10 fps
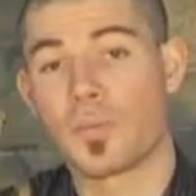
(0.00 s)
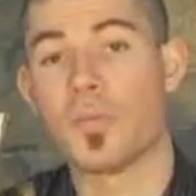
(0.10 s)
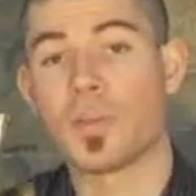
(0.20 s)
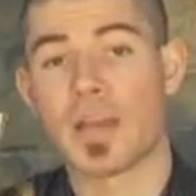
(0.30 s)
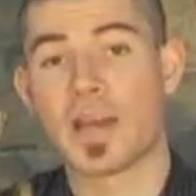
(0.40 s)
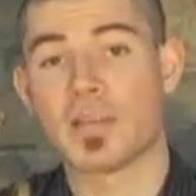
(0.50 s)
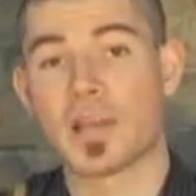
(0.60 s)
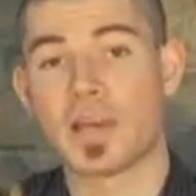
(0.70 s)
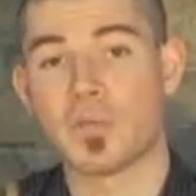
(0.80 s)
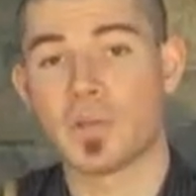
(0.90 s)
through the
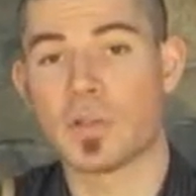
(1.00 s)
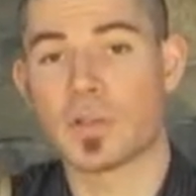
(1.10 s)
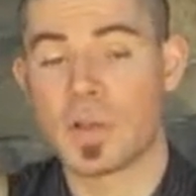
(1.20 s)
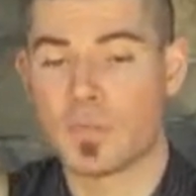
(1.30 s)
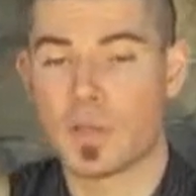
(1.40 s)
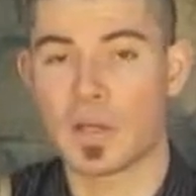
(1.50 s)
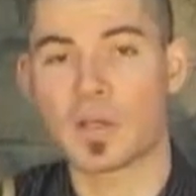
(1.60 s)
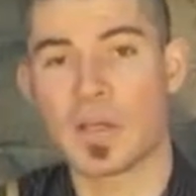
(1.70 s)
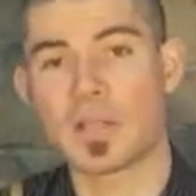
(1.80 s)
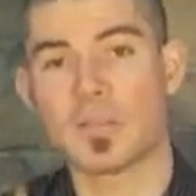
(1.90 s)
jazz language.
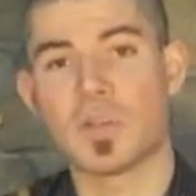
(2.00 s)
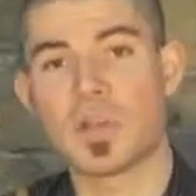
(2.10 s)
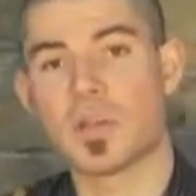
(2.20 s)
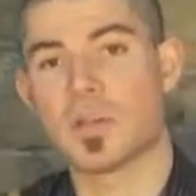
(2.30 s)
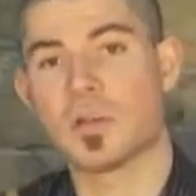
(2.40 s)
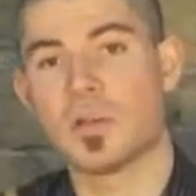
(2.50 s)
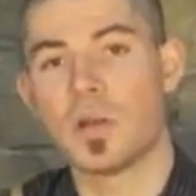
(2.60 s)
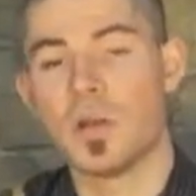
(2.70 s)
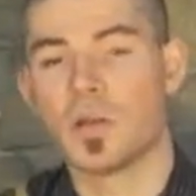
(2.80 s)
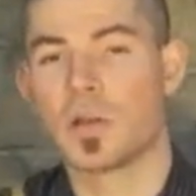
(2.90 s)
Being a jazz musician,
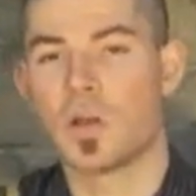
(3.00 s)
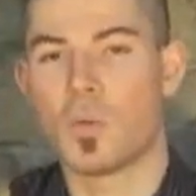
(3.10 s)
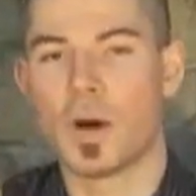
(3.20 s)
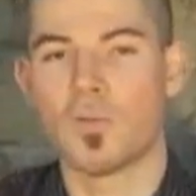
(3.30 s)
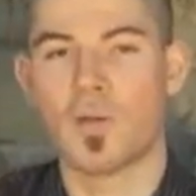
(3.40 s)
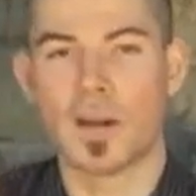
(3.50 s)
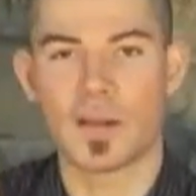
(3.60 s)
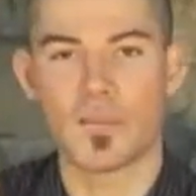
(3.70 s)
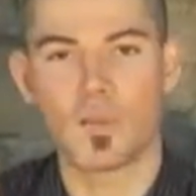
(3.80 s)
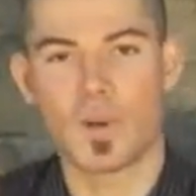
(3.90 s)
you're going to want to
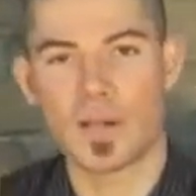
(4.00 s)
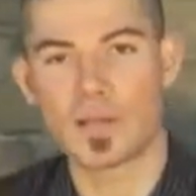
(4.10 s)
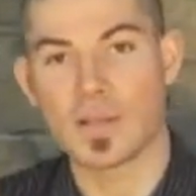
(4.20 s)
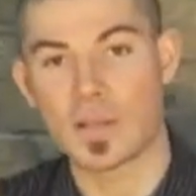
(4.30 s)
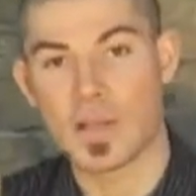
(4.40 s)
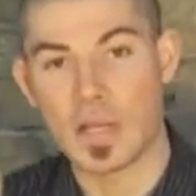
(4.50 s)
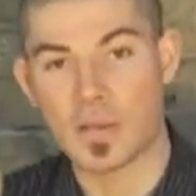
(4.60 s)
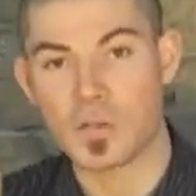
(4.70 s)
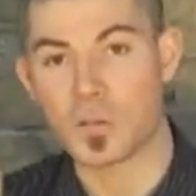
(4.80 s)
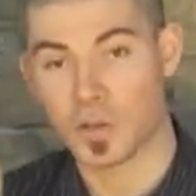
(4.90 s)
find different ways to
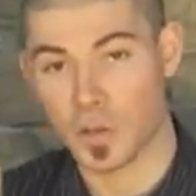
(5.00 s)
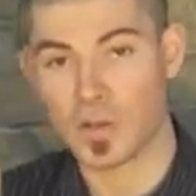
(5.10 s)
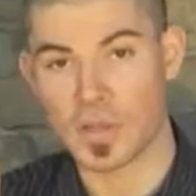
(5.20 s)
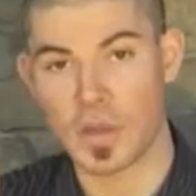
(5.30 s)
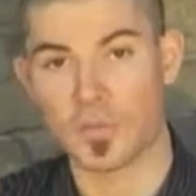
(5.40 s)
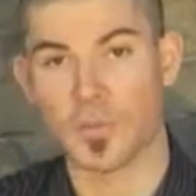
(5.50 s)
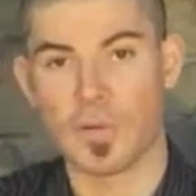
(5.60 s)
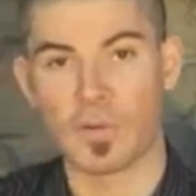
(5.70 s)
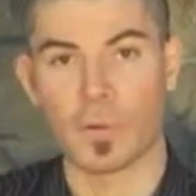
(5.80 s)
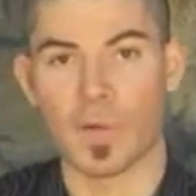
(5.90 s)
distinguish yourself
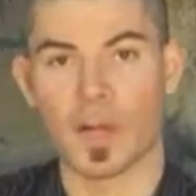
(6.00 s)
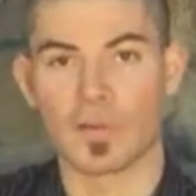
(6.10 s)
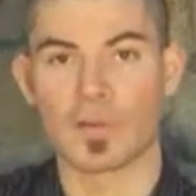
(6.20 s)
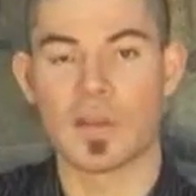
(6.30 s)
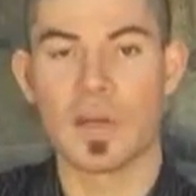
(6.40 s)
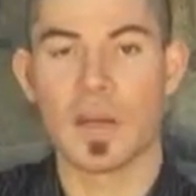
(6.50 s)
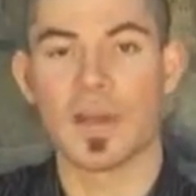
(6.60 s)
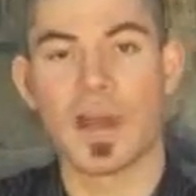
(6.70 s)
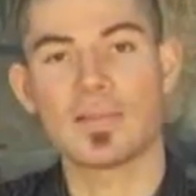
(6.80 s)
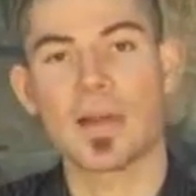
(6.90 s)
from everyone else.
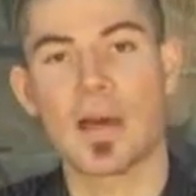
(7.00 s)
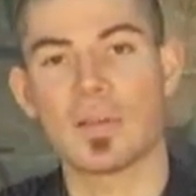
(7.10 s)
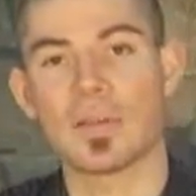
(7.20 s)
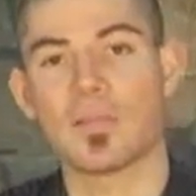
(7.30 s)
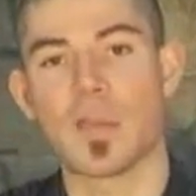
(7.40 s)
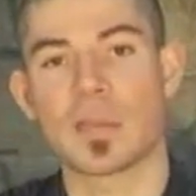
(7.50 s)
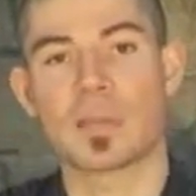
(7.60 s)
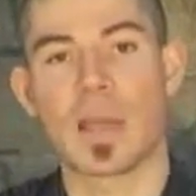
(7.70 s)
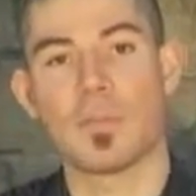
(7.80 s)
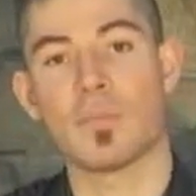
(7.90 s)
And that's how these
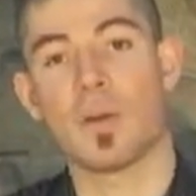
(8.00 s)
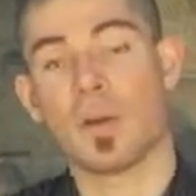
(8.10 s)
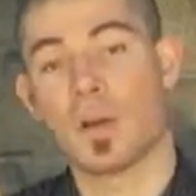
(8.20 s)
effects came